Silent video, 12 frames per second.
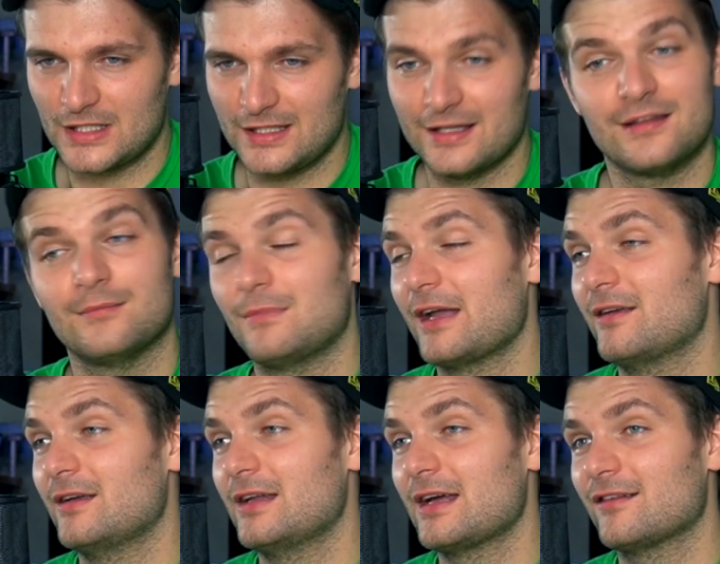
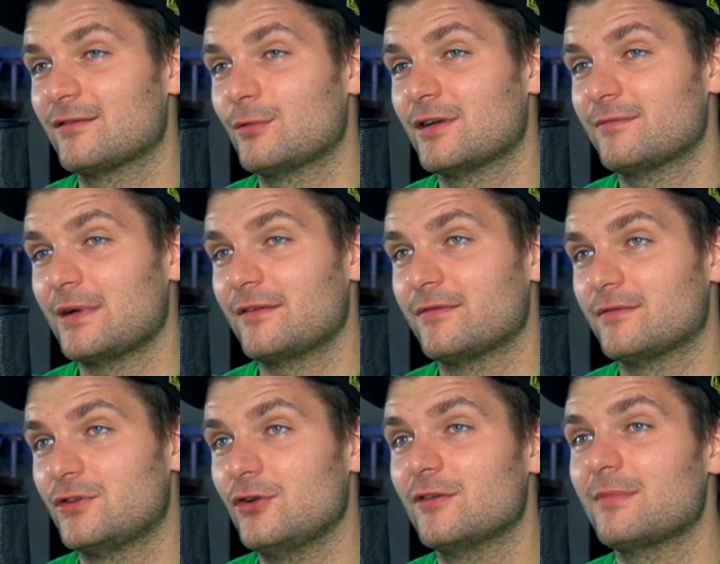It has
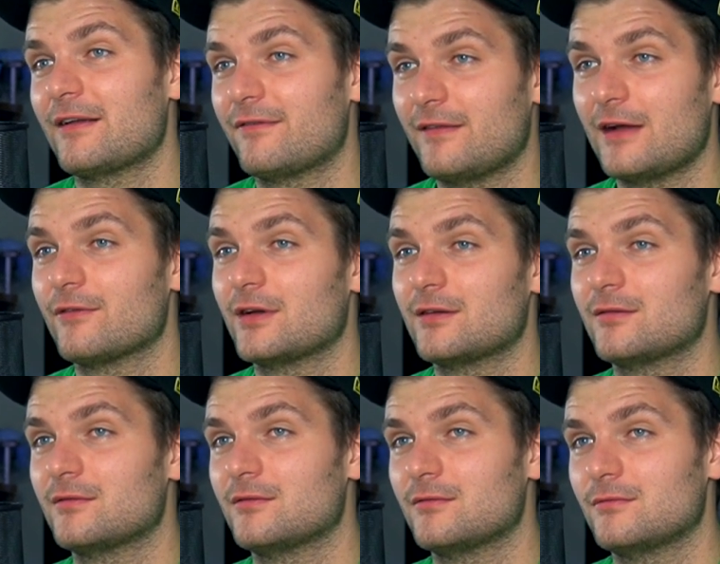two of my
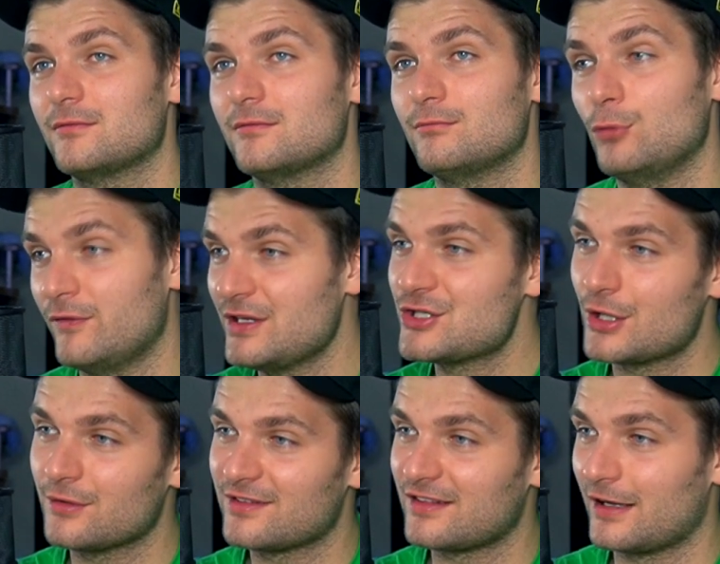favorite movie
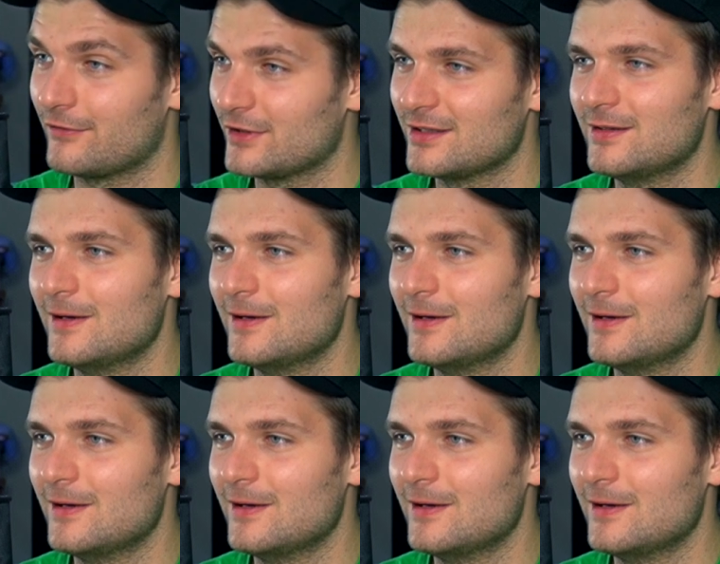jokes ever.